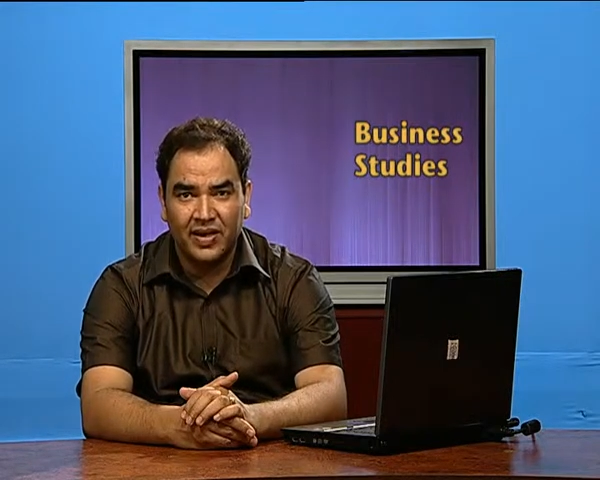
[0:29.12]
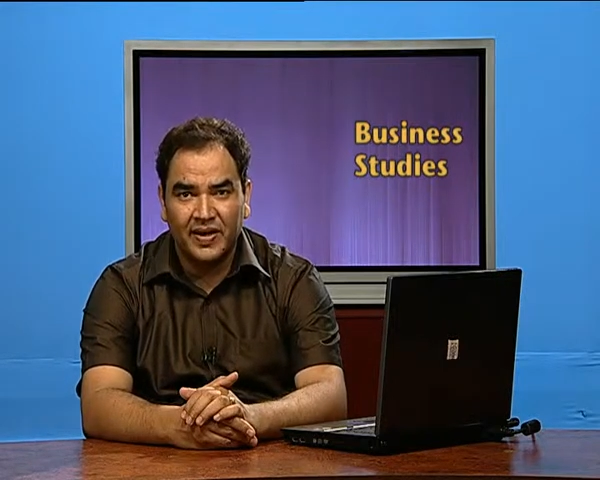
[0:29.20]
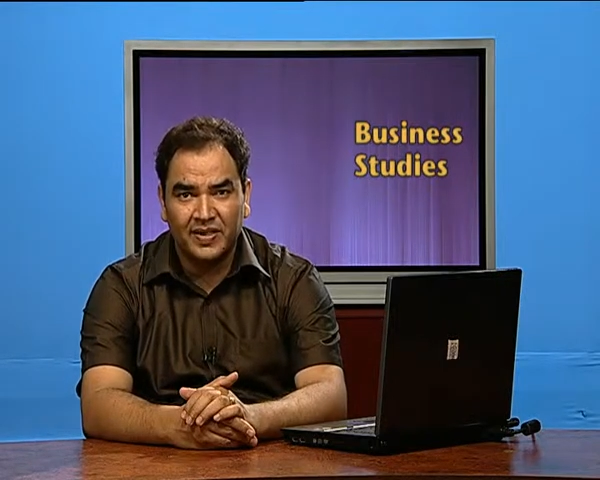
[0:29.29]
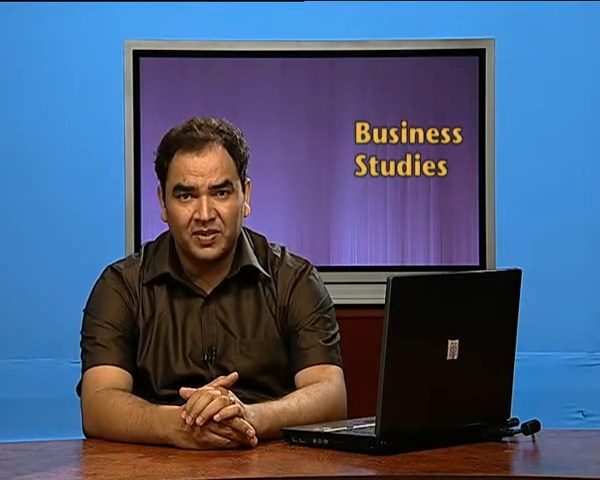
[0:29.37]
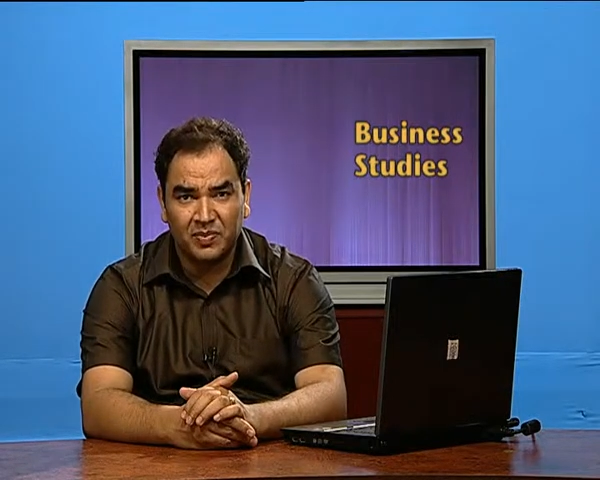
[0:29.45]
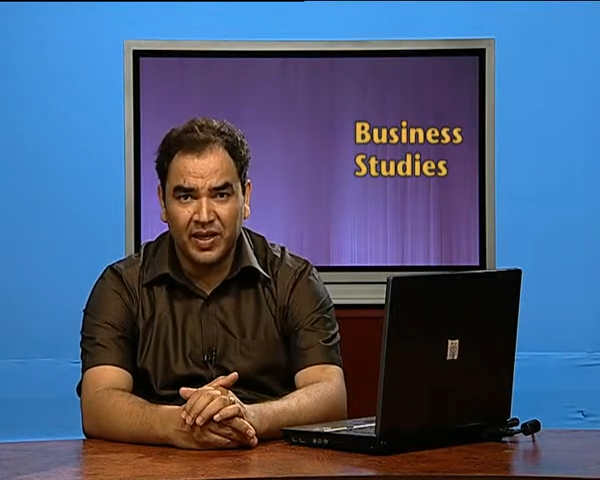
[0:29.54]

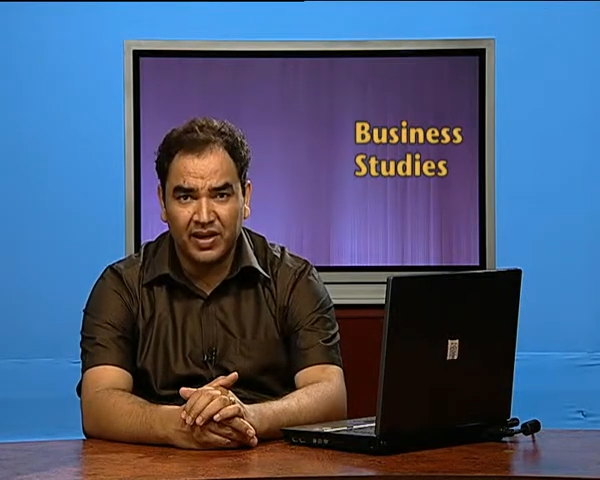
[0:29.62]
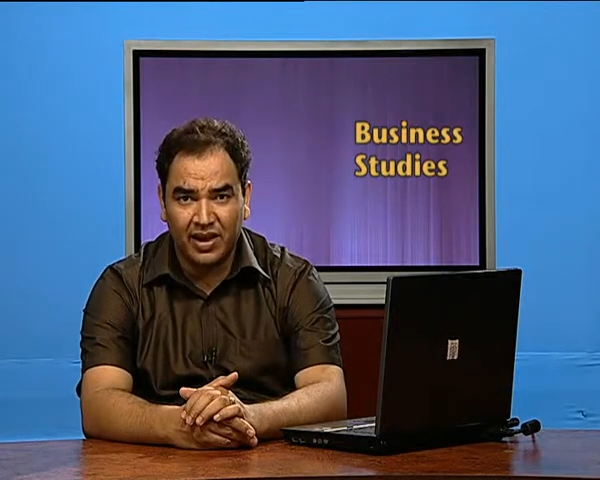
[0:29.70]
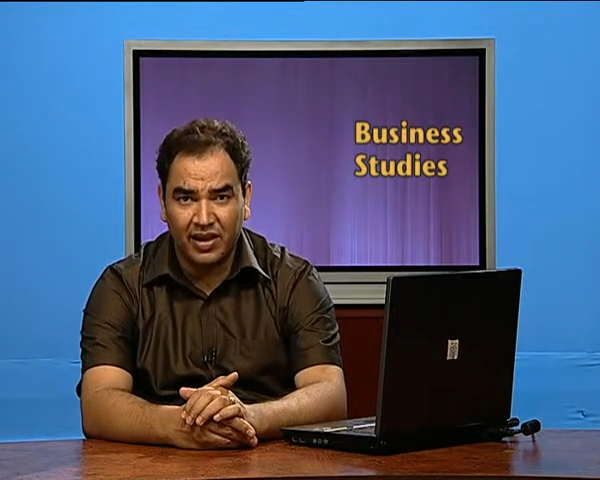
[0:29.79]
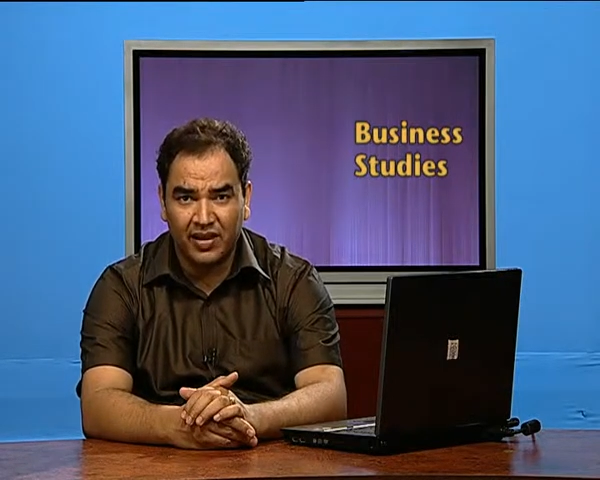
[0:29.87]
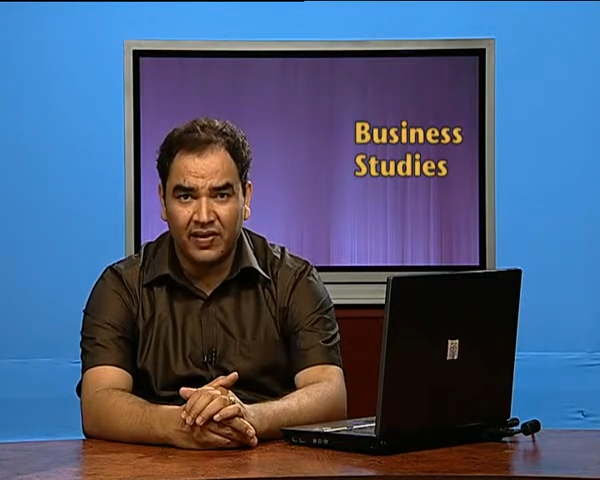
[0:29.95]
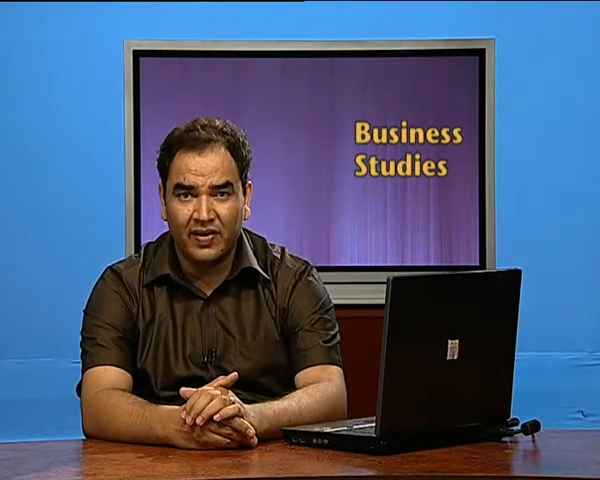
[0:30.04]
its meaning,
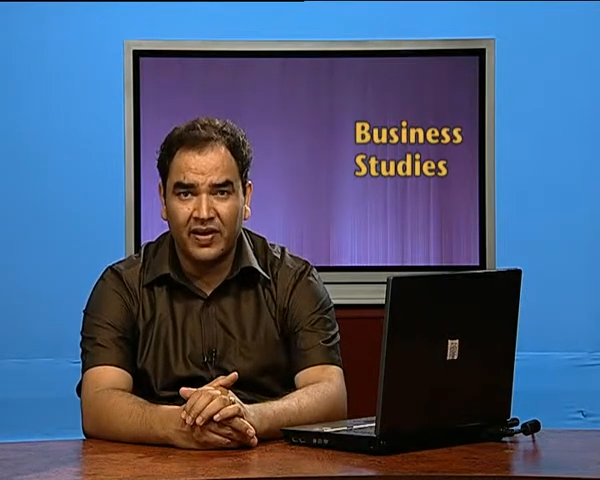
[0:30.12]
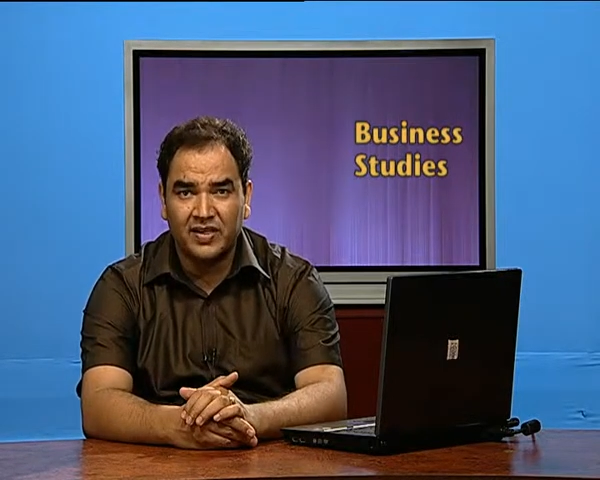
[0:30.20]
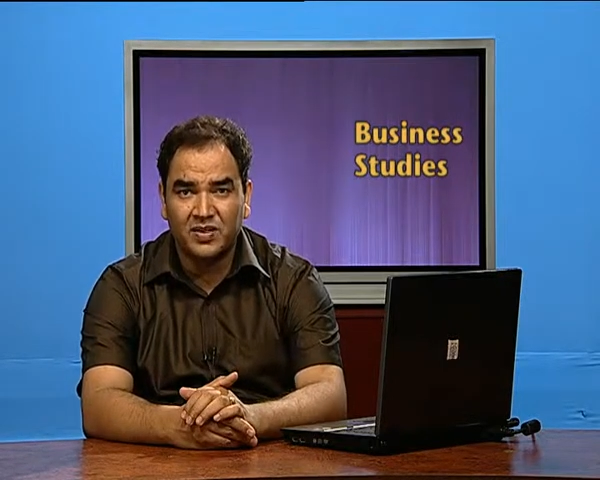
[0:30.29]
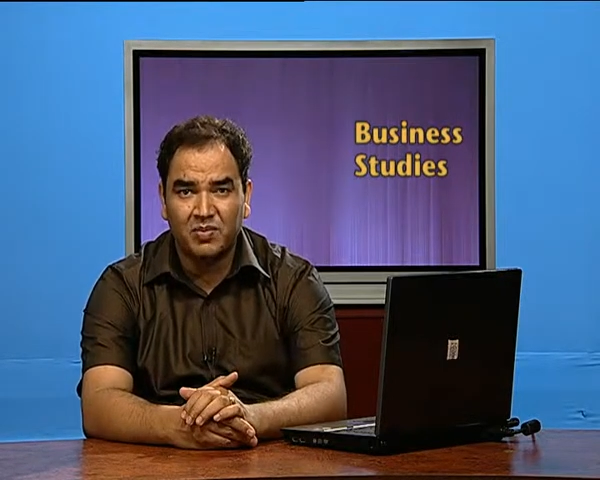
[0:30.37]
its